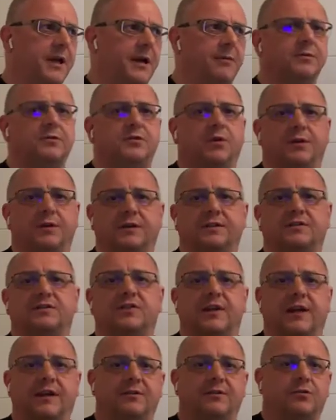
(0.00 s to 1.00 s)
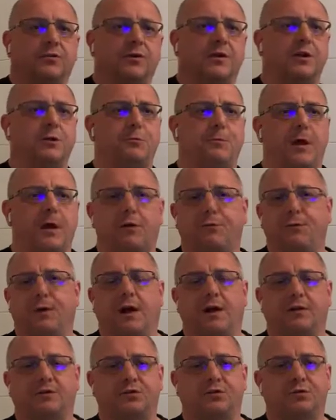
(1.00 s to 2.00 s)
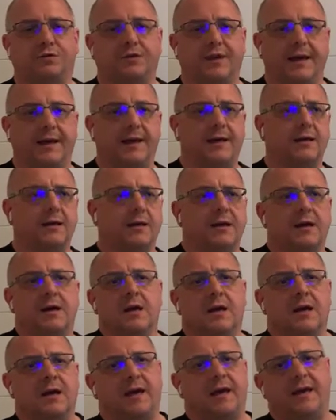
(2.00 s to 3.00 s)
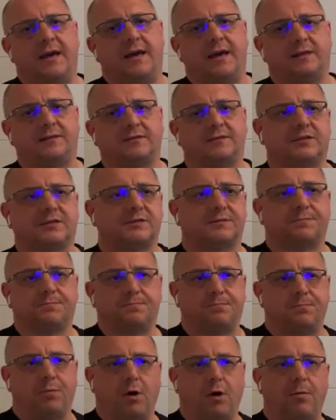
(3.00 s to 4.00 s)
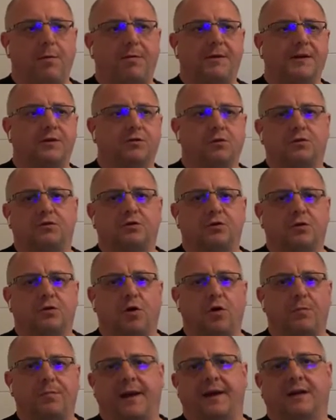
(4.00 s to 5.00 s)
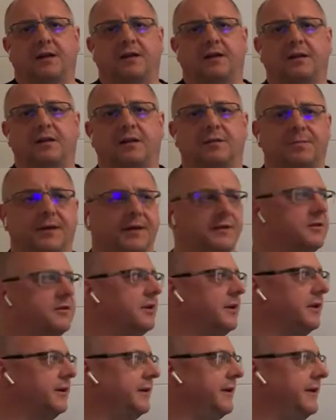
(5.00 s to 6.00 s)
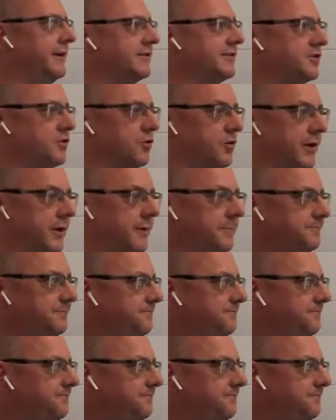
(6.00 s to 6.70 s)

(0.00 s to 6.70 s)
able to understand really where we are today, it's probably good to go back a little bit in history.